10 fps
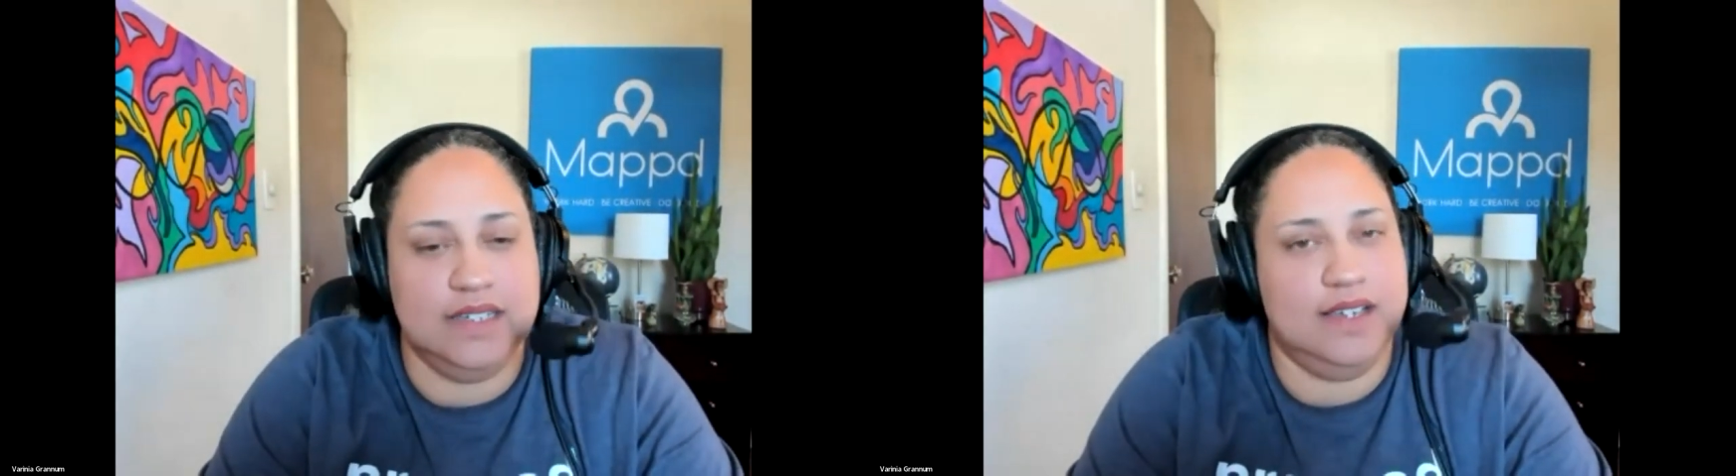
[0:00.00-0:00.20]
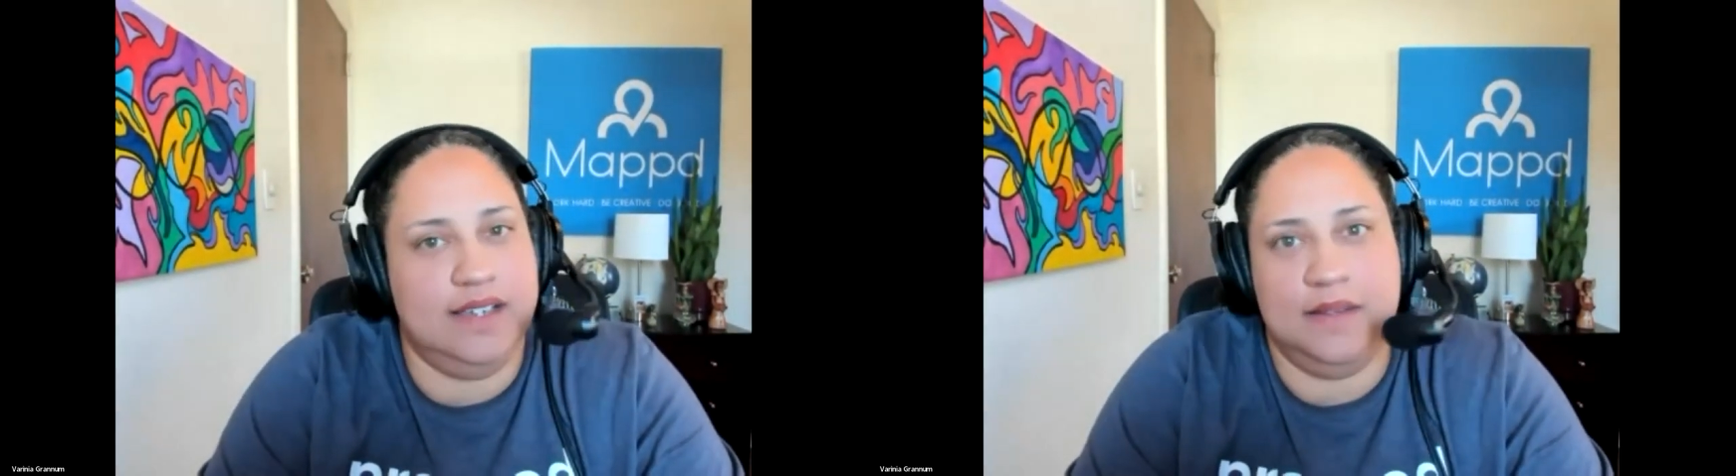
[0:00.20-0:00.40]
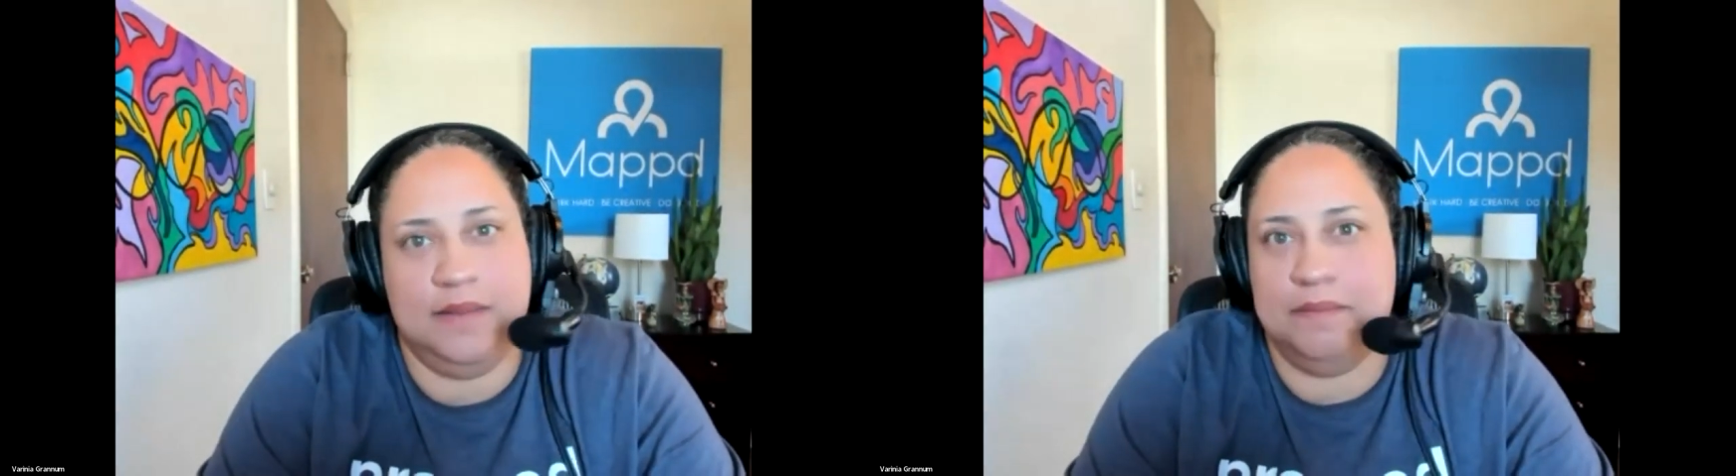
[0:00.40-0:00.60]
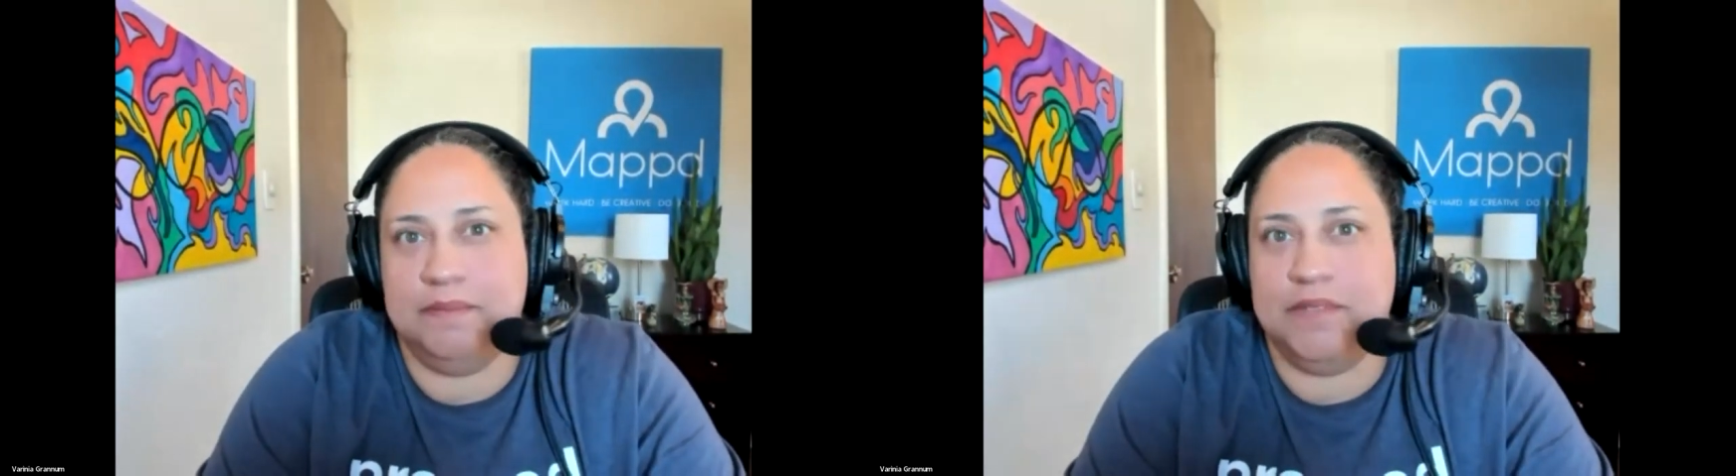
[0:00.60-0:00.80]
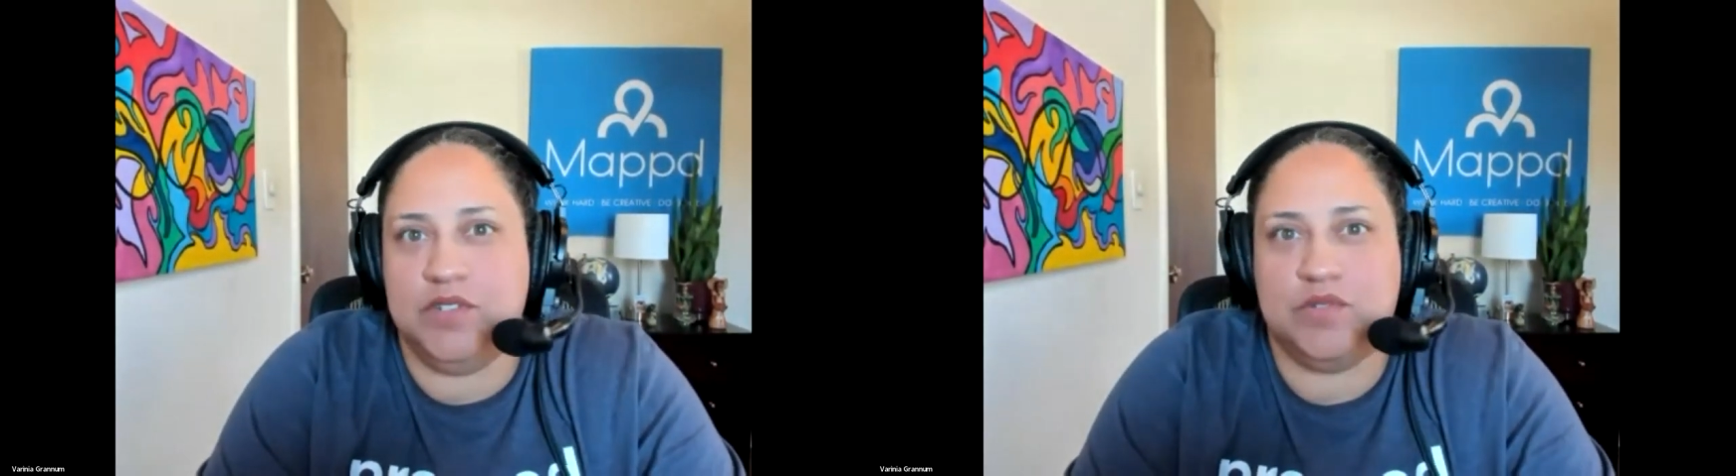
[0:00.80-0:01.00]

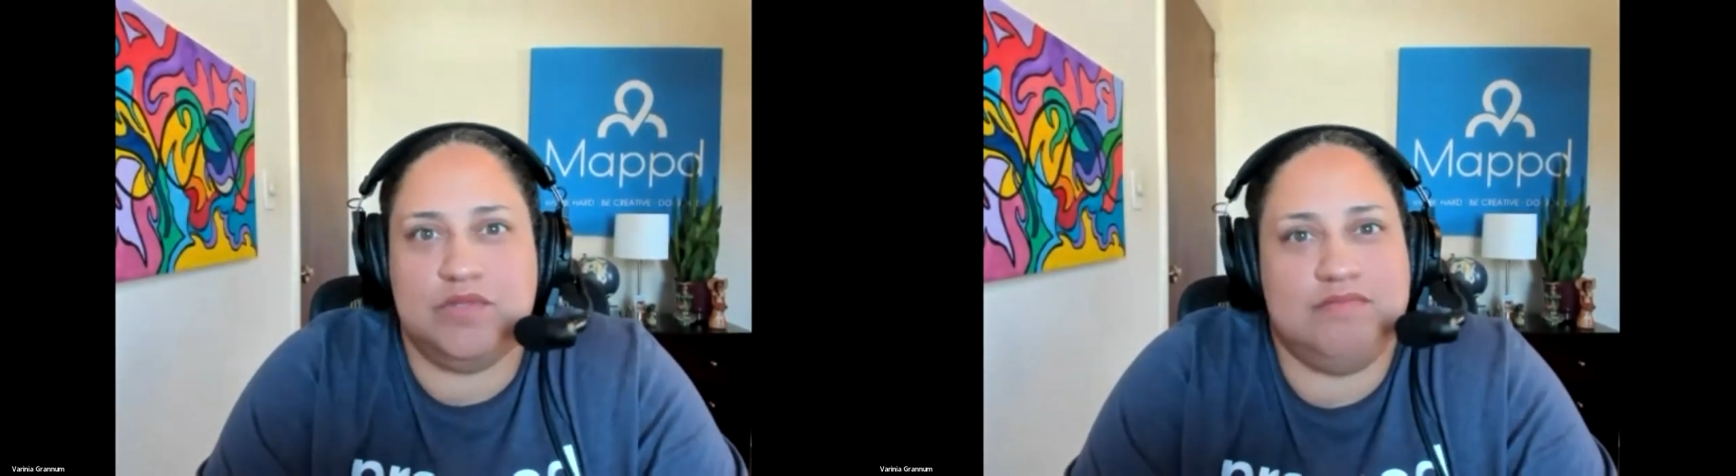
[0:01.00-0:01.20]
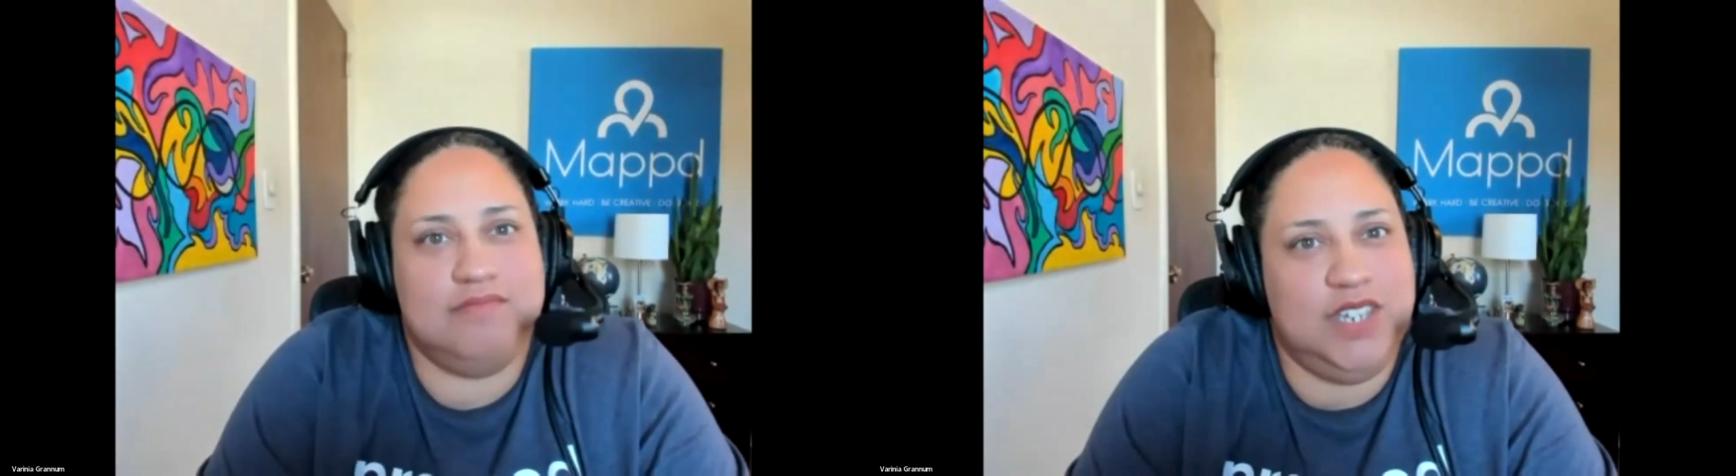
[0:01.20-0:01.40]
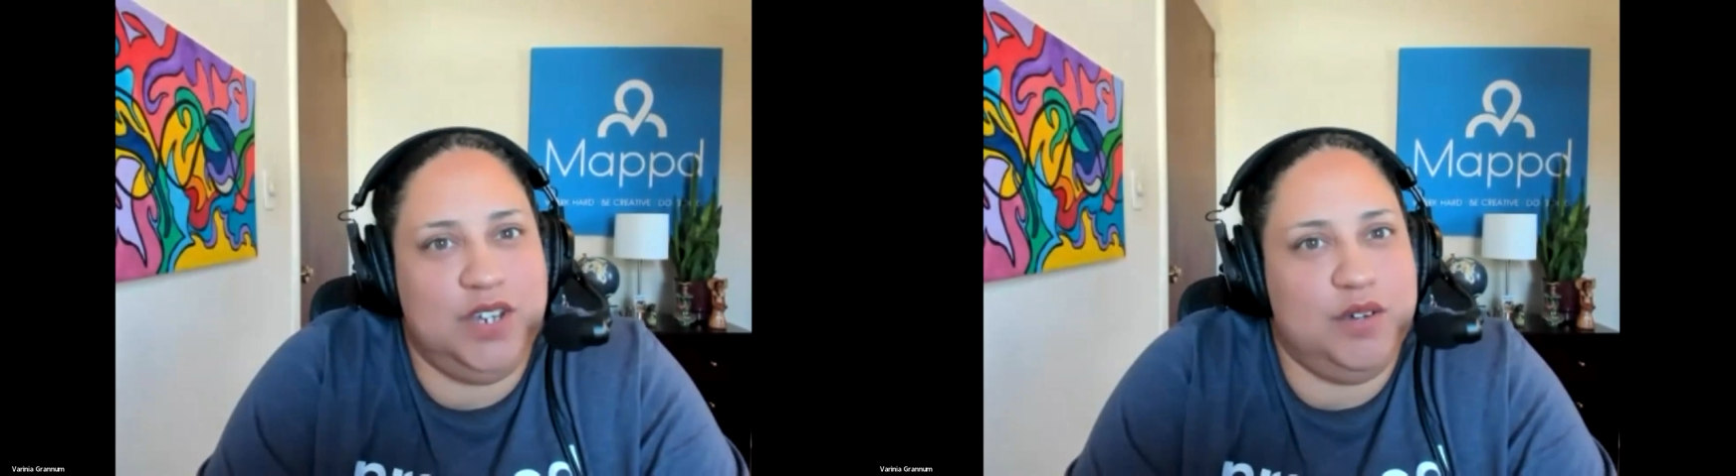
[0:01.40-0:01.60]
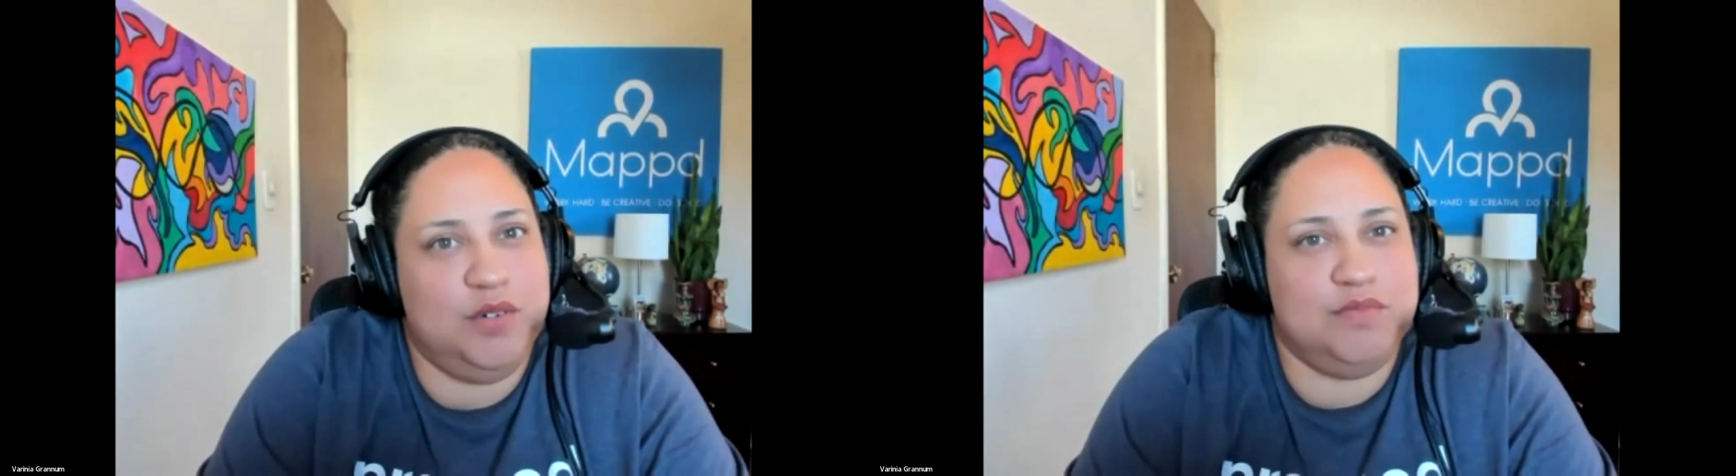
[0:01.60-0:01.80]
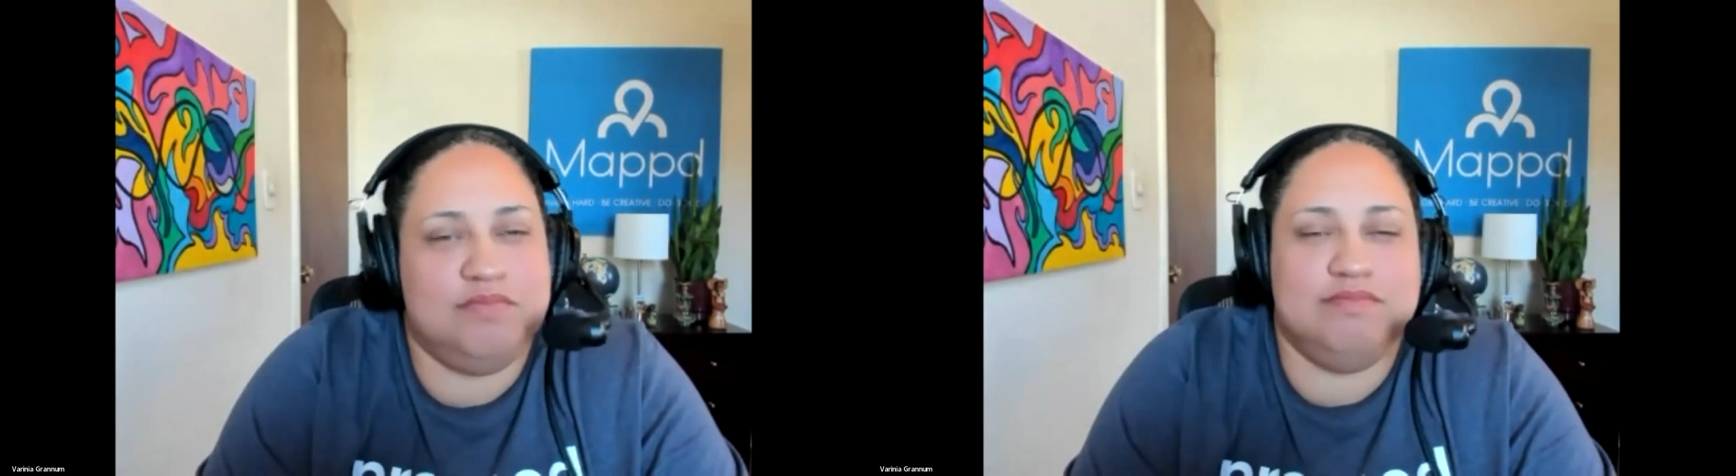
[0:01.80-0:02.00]
Um you you
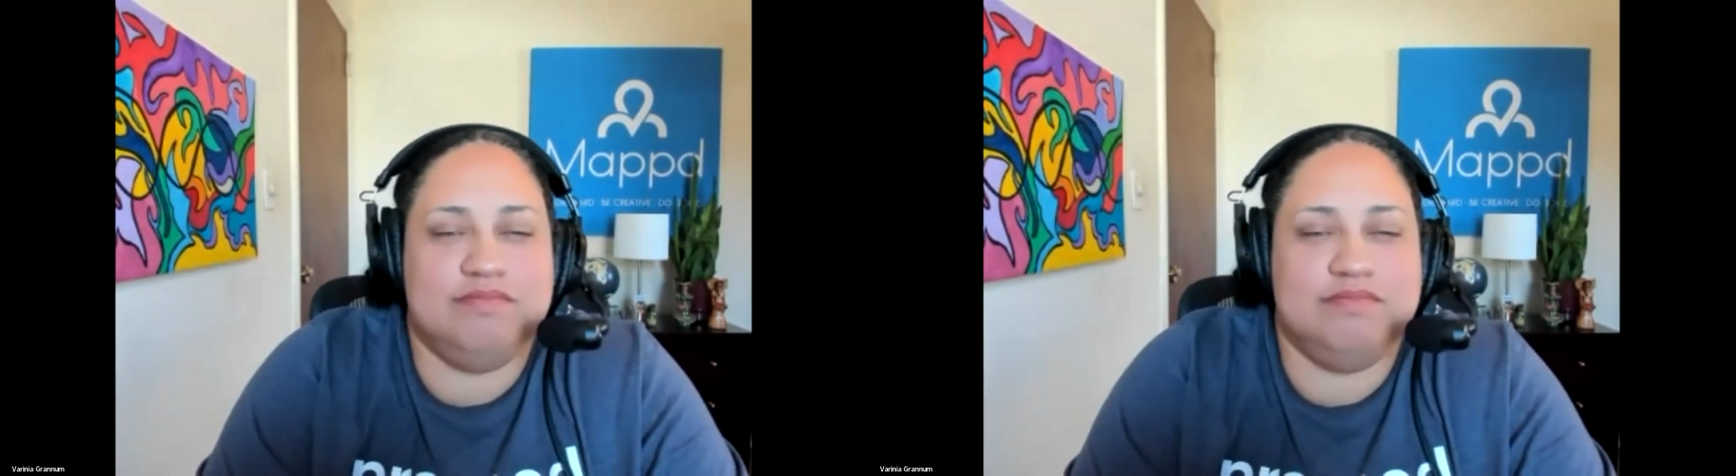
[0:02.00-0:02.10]
know,